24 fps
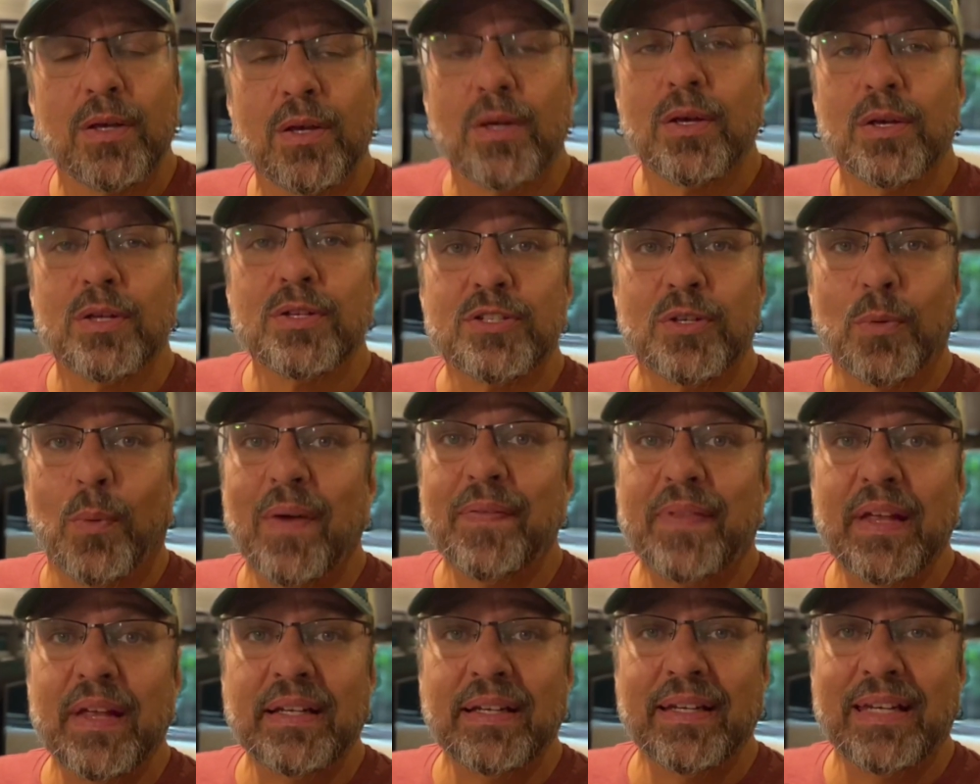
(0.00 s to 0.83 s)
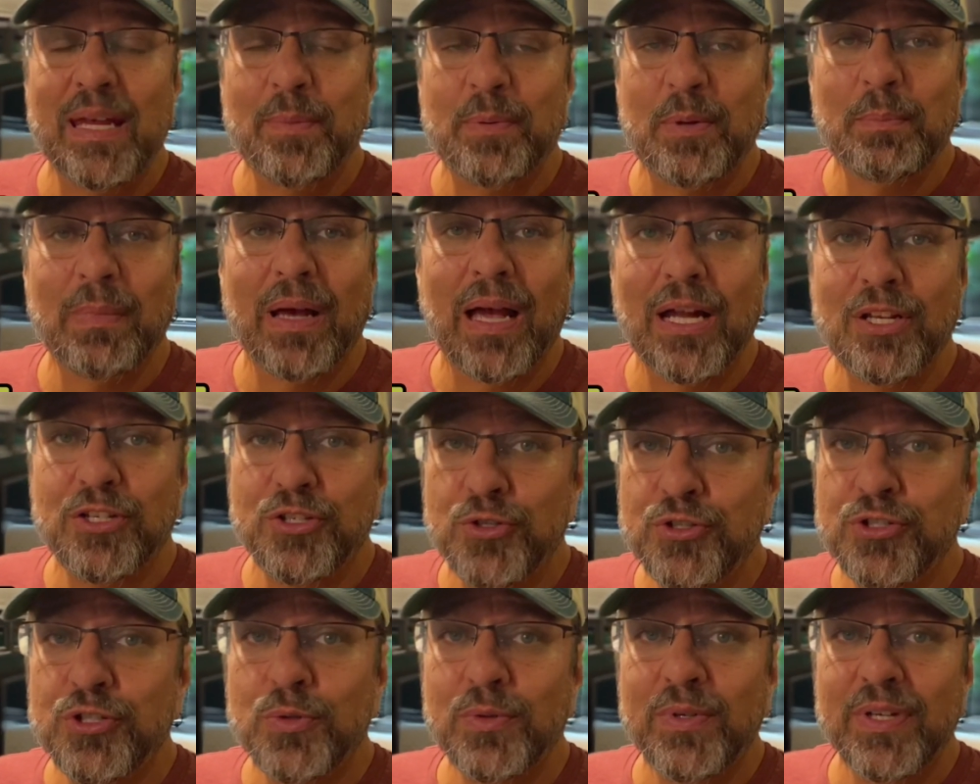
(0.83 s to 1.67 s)
So one thing to keep in mind,
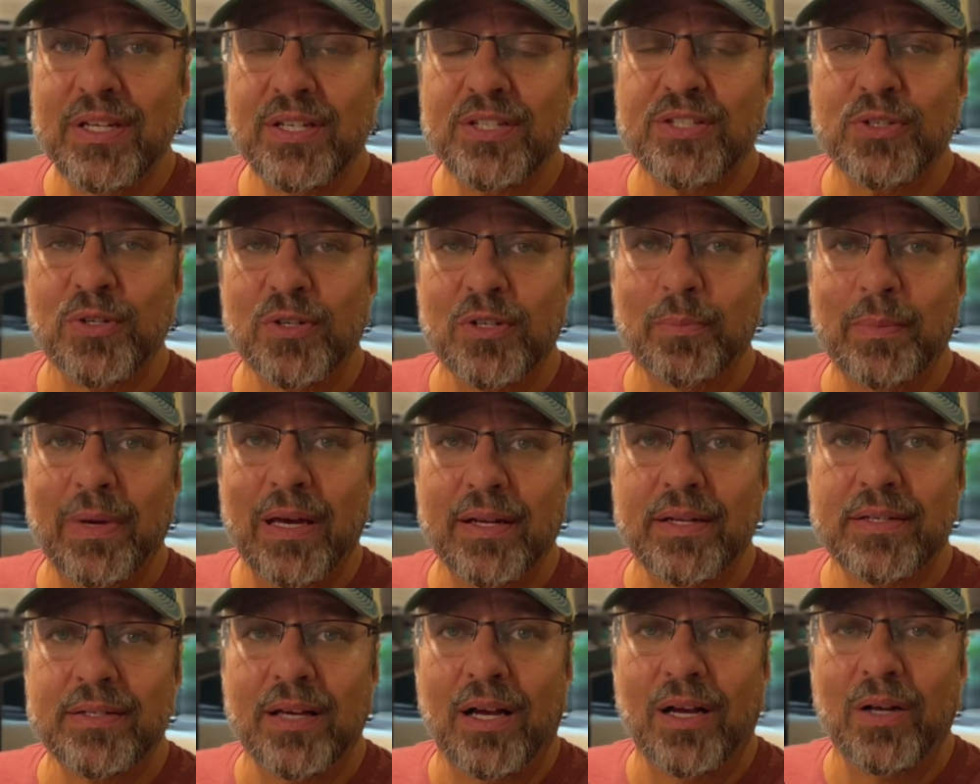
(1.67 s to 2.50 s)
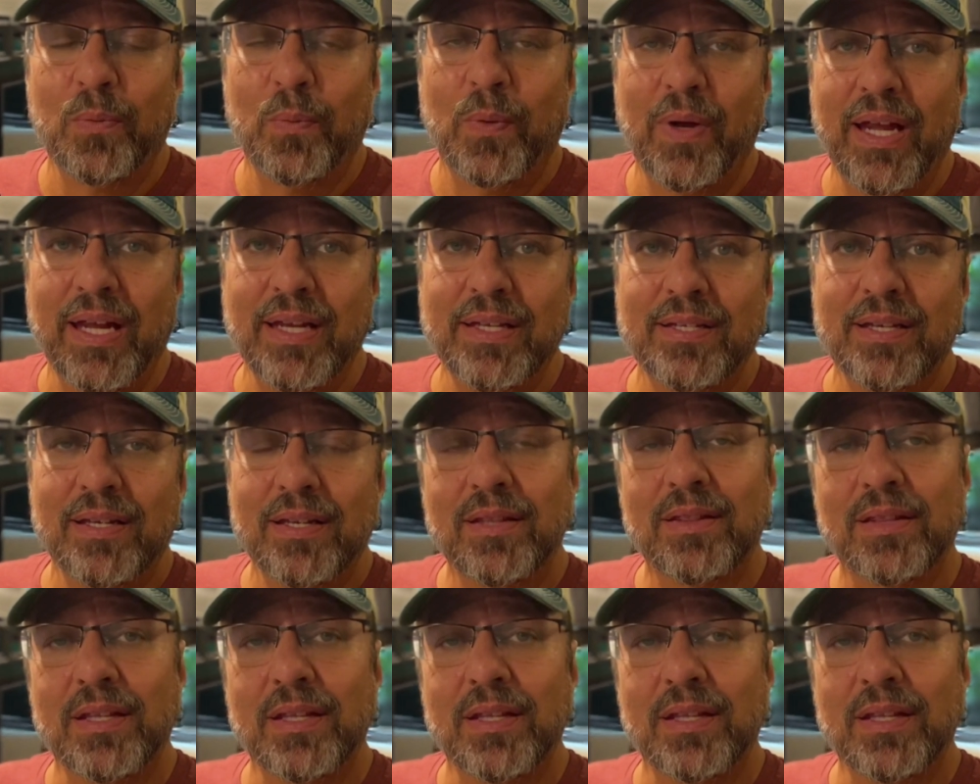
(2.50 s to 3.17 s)
you do need a certain amount of tongue weight.